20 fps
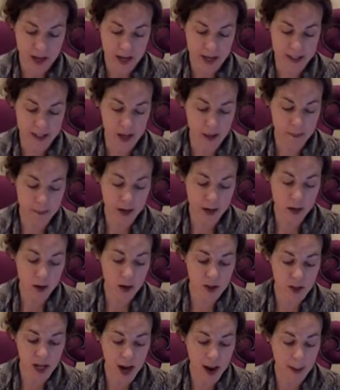is up there
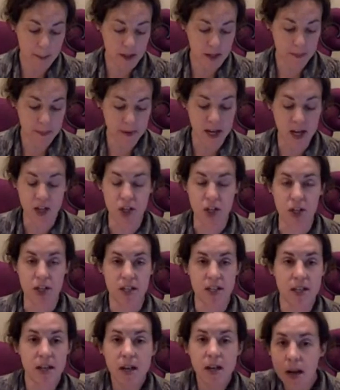on top of the peach,
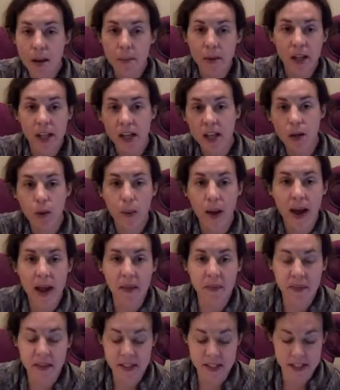nibbling away
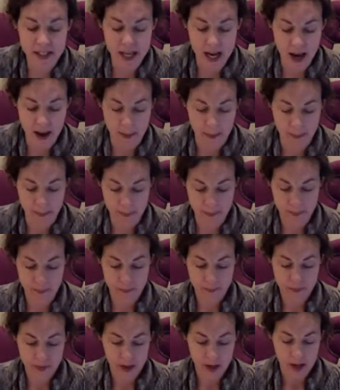at the stem.
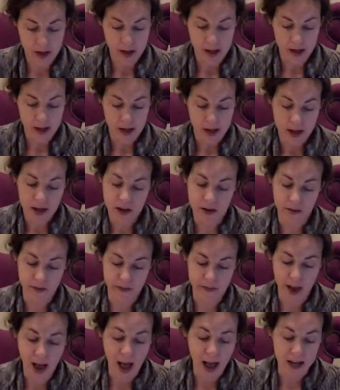In
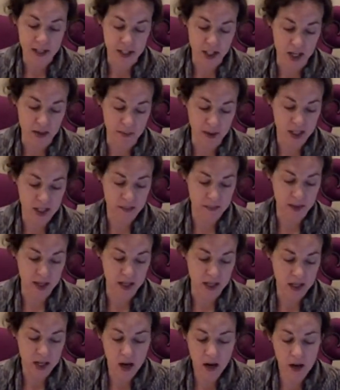fact, he must
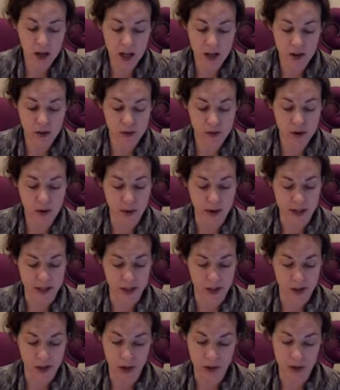be nearly through
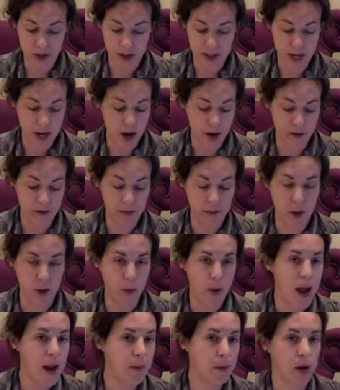it, as you can tell from
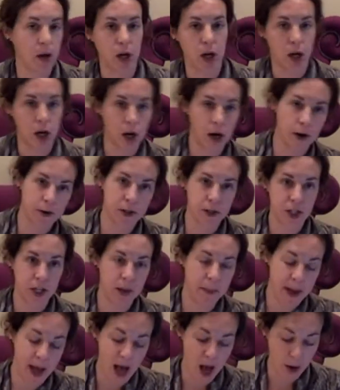the way we're
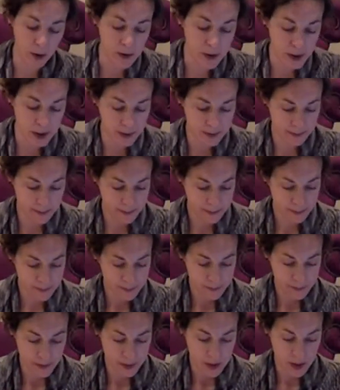lurching about.
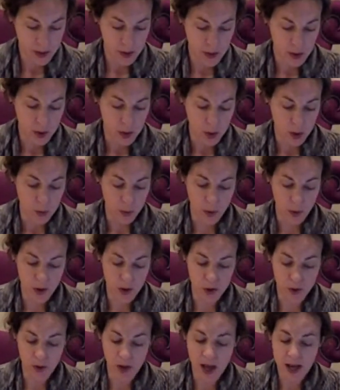Would
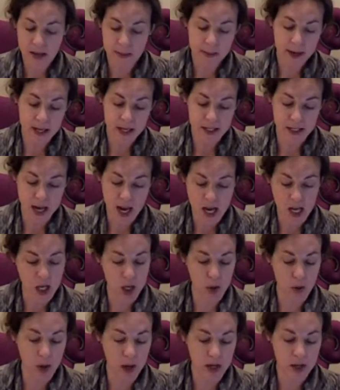you like me to take
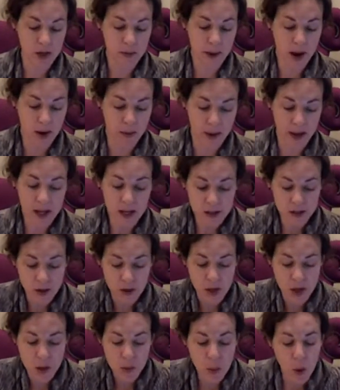you under my wings so
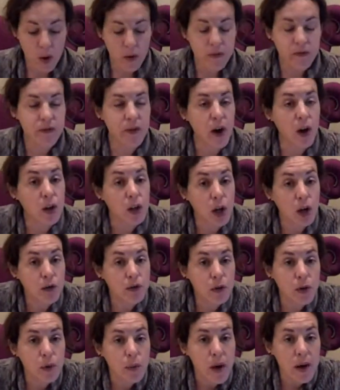that you won't fall
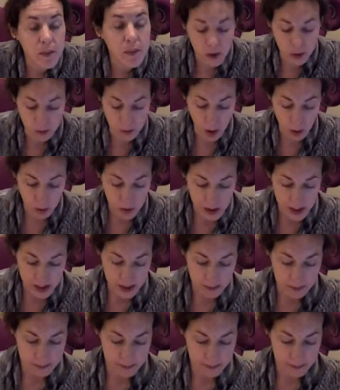over when we're rolling?